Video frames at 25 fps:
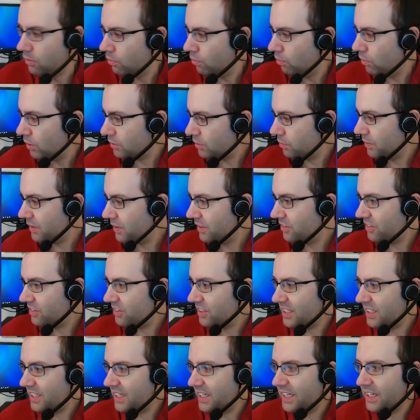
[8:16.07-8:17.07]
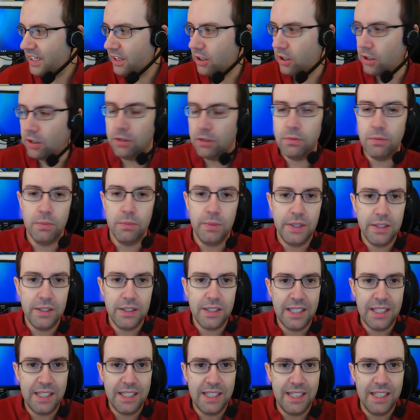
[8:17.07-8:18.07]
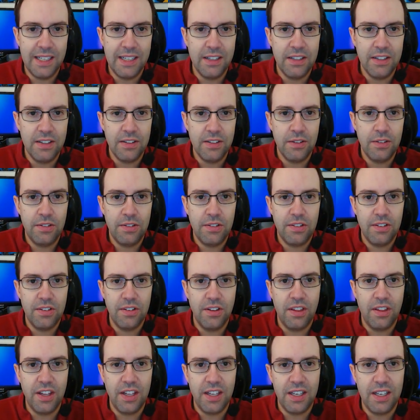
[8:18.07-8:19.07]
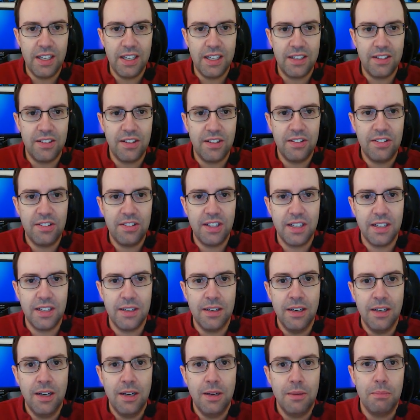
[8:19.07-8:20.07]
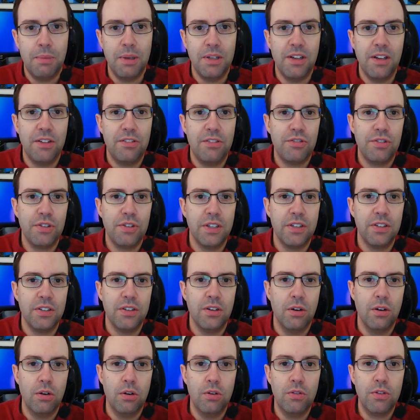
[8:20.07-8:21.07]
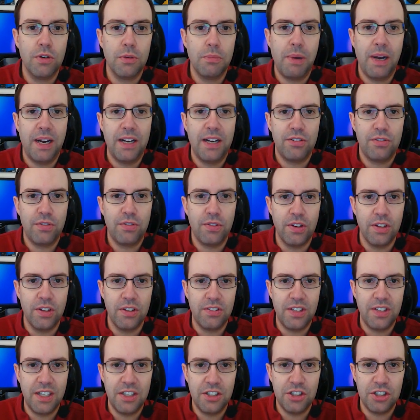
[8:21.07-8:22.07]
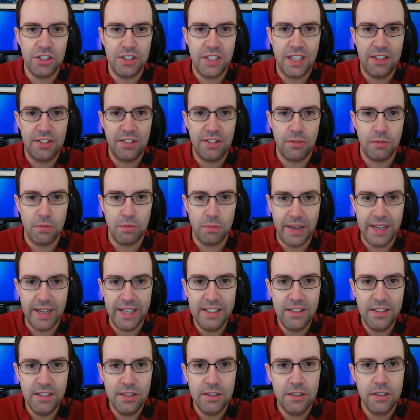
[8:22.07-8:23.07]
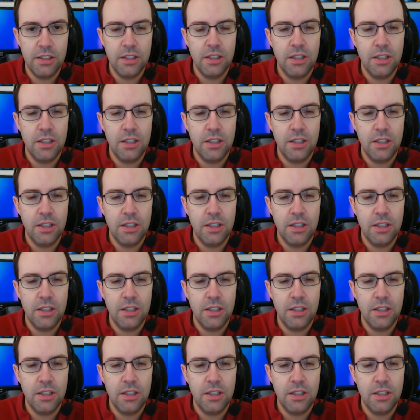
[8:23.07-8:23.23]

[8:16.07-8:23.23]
What we see here really is the existing pedestrian overpass for the station that's in red.